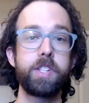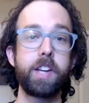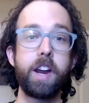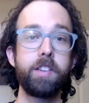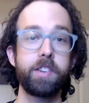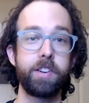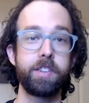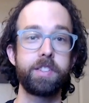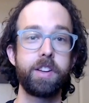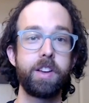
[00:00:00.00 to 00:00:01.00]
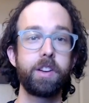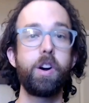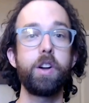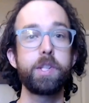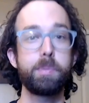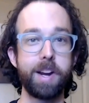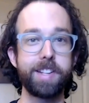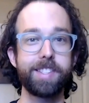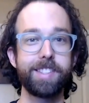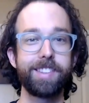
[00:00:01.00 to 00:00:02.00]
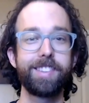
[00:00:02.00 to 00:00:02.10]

to characters called sprites.